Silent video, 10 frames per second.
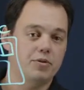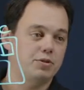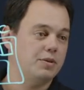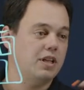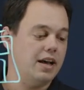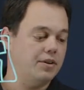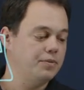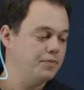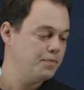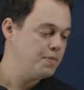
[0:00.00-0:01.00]
Prisma Cloud.
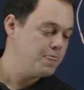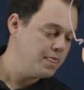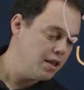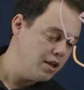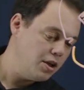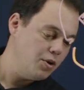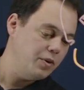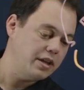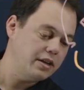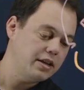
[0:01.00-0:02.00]

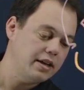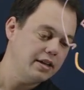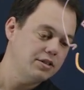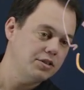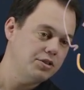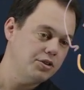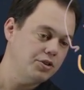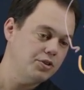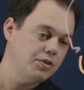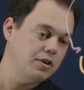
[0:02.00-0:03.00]
We can connect it
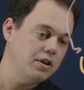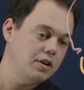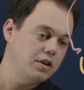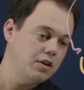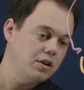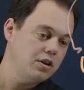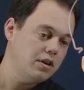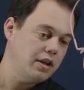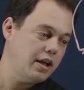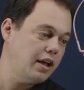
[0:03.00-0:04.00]
to
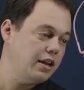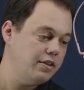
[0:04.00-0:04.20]
any